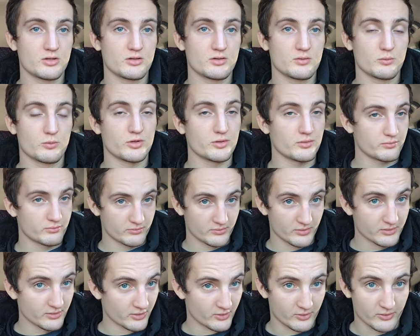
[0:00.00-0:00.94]

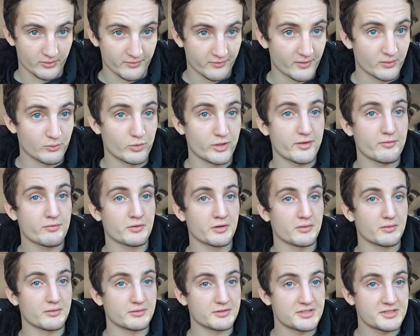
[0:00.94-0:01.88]

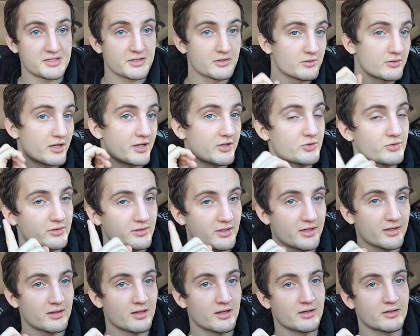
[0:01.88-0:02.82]
whatever single entry
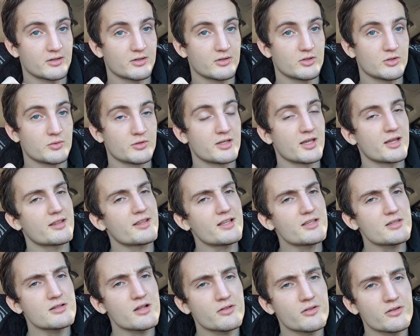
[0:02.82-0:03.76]
leg lock you would get. And
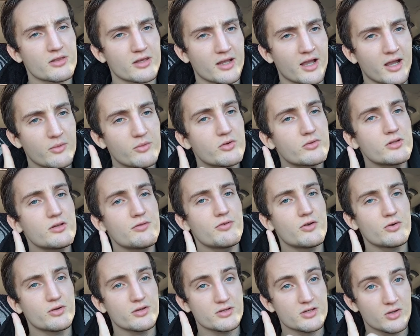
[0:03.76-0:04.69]
that's another thing. I would only
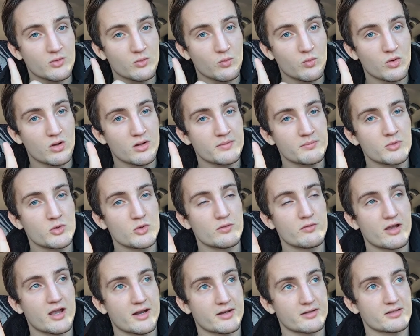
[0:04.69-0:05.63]
focus on one
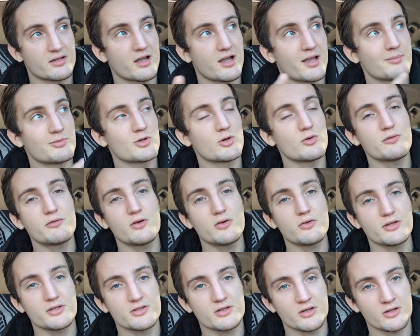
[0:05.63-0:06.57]
move at a time. Don't
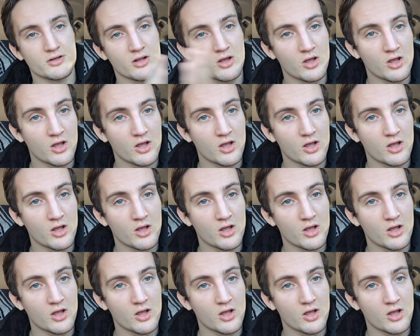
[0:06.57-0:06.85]
focus on